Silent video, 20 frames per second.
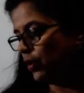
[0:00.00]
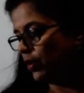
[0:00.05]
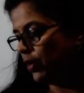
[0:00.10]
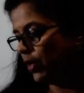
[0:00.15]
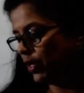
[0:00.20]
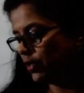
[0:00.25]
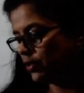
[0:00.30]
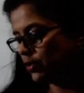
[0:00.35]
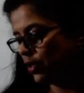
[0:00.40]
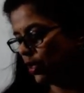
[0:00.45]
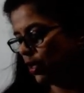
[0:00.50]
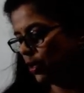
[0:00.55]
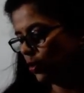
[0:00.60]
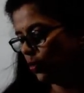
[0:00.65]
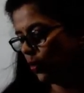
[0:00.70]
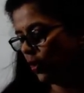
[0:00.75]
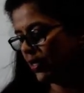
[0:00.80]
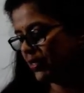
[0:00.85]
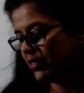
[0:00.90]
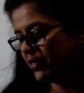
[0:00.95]
Next,
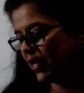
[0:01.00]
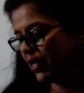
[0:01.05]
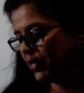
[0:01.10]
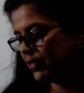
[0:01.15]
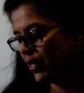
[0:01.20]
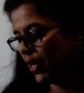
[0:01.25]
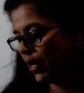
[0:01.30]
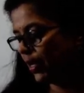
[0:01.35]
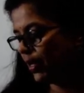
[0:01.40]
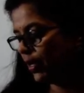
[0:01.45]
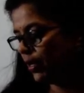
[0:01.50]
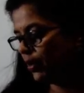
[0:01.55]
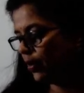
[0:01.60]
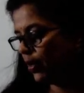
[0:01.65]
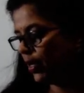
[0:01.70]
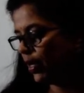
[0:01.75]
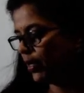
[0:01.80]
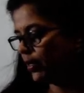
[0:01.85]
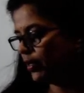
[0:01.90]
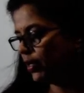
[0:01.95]
Sertoli cells are
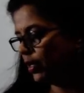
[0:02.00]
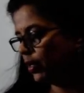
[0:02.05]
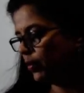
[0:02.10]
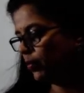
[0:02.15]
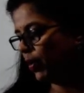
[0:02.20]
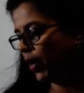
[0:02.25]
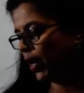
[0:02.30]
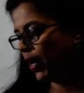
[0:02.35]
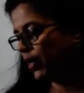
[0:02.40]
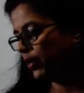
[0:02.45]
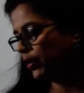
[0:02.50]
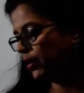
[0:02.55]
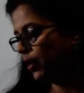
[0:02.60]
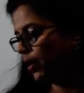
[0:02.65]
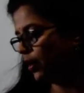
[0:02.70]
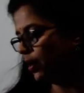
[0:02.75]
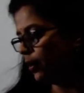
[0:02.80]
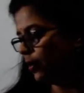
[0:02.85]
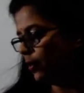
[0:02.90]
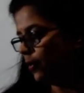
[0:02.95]
regulated by
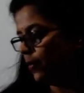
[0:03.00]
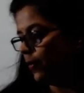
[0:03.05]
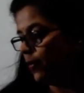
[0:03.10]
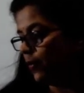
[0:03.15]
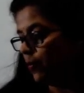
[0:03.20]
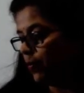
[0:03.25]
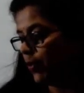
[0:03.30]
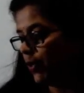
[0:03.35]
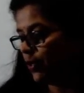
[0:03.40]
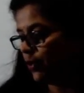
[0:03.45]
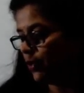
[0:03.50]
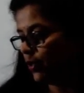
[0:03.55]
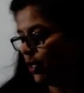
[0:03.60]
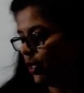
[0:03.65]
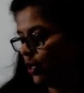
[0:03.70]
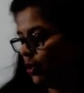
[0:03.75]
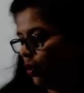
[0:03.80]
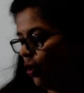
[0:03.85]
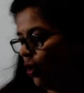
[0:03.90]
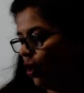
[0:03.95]
the
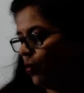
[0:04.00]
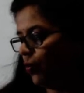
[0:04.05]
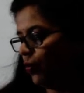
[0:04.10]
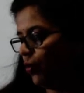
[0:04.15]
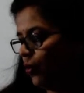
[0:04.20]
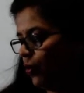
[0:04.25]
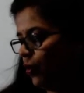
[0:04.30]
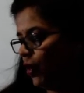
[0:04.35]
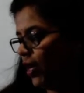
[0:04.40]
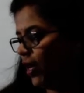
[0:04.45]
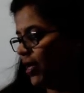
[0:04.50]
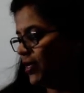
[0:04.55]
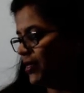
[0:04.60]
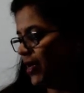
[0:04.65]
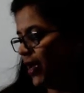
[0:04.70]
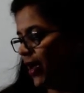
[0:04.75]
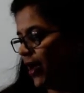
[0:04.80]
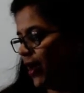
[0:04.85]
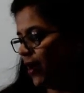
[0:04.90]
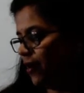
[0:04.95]
pituitary hormone
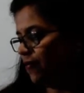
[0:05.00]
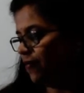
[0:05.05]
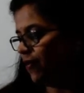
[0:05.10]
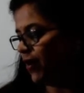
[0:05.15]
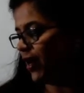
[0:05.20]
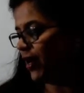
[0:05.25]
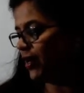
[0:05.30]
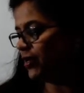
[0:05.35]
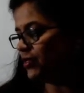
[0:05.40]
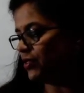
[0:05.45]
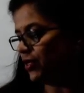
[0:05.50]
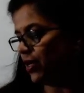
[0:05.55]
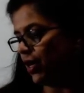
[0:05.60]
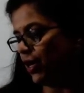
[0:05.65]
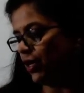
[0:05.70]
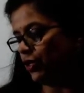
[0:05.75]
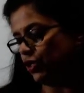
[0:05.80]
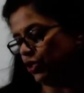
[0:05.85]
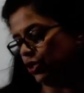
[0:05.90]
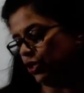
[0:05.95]
FSH
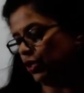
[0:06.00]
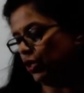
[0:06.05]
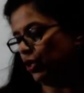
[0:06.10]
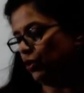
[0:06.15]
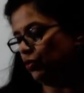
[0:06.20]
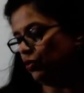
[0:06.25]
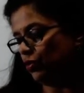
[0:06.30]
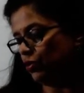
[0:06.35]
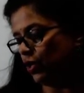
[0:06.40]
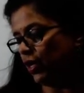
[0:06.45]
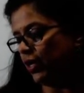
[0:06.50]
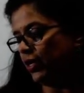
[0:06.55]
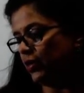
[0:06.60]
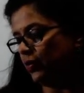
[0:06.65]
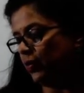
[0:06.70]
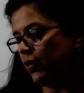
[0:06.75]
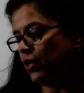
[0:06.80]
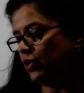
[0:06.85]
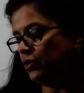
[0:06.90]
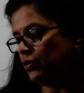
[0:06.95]
at the uterine,
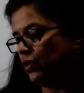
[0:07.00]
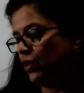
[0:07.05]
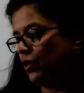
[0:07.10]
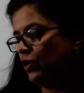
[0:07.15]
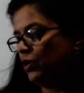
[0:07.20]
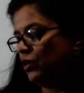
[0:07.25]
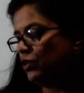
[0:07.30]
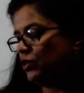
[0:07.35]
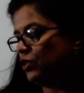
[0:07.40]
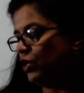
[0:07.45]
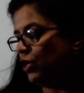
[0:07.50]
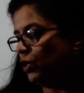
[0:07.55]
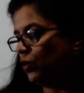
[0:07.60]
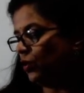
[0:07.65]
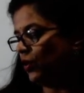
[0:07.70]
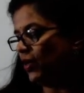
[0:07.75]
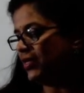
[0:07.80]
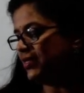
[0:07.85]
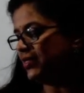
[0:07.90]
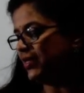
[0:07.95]
because
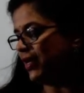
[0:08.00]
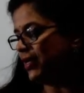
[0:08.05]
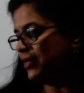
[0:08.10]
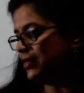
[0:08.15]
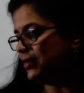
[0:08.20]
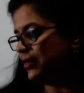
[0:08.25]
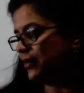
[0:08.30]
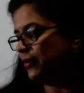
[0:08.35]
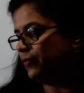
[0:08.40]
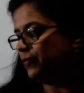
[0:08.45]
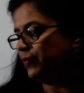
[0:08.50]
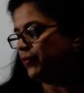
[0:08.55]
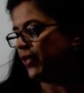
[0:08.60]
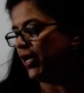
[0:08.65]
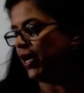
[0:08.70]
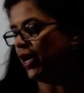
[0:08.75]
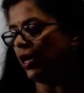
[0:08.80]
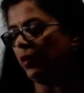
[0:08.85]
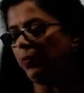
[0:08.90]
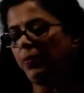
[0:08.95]
Sertoli cells
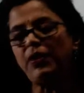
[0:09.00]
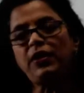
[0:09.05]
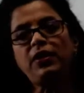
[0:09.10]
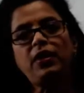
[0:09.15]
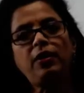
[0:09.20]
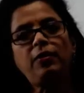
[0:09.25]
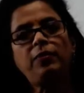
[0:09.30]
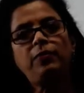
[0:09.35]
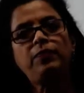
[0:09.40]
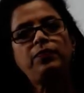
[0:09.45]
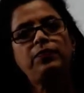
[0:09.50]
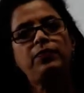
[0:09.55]
help in the